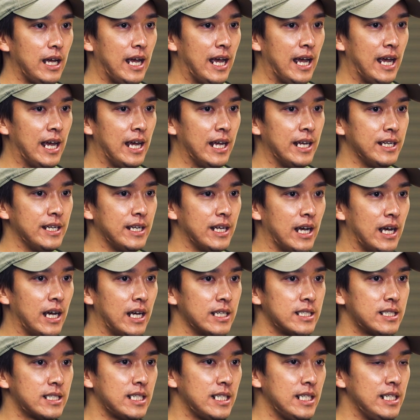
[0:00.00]
and
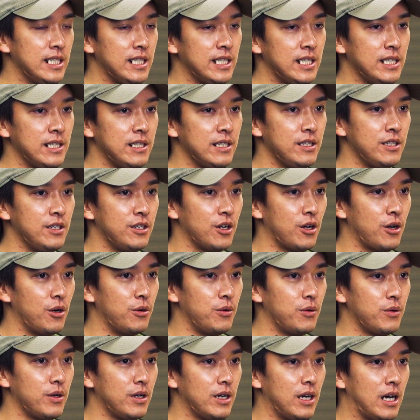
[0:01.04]
see,
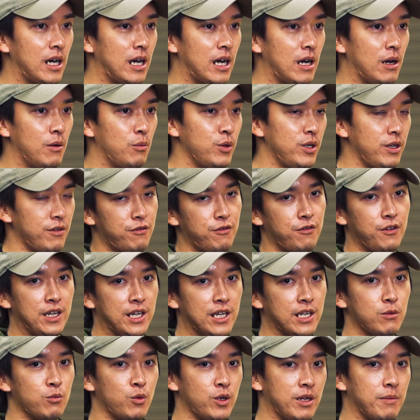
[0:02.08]
would it
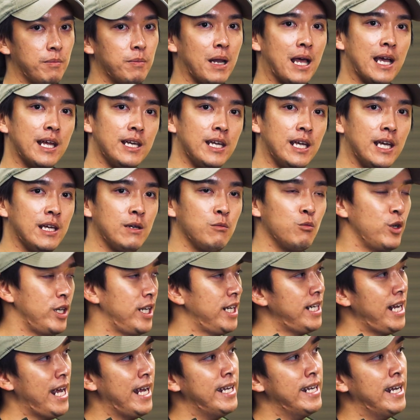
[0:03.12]
fit, would it blend in, would
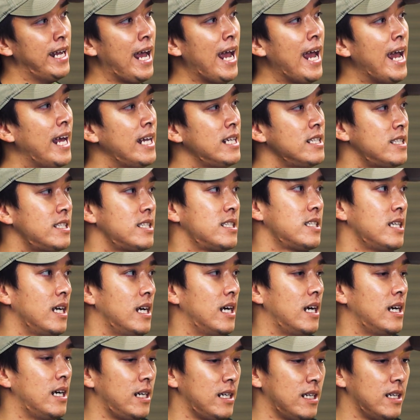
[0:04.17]
it enhance
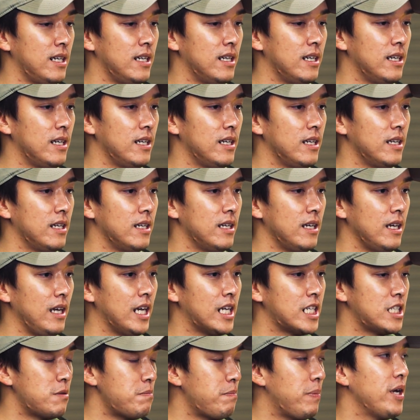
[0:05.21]
the
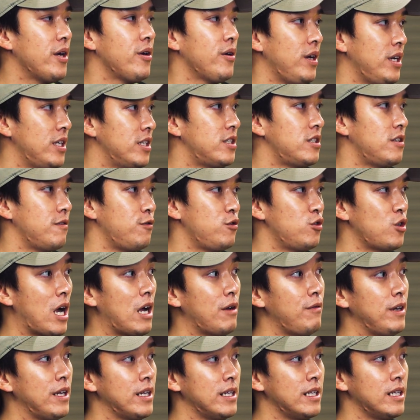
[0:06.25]
experience of
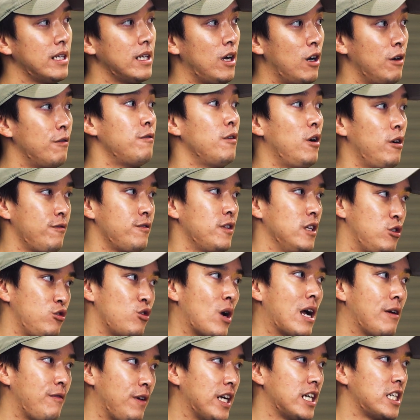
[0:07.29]
driving, of the
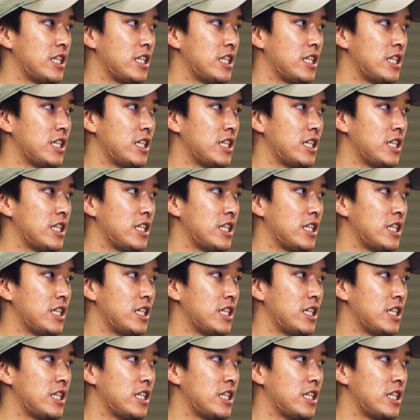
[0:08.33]
driving